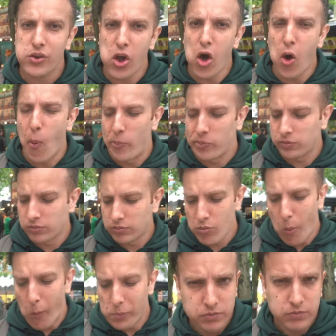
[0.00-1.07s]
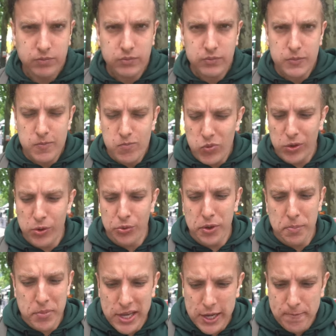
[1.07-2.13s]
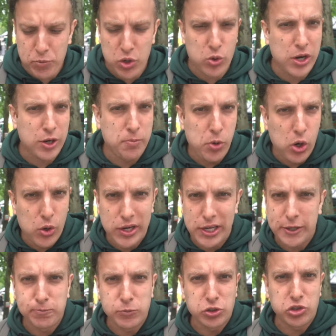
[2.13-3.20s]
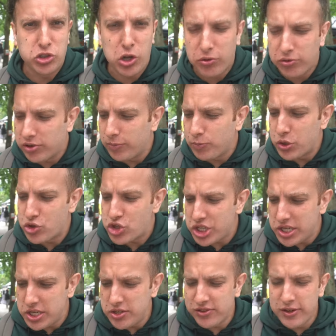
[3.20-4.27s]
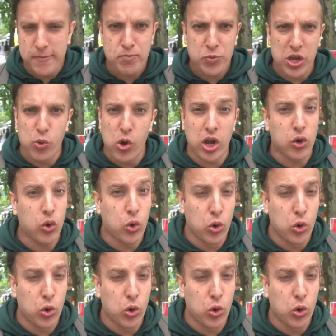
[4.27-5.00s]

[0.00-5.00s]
Yo. All the meat, the guacamole, the salsa, the cheese, they work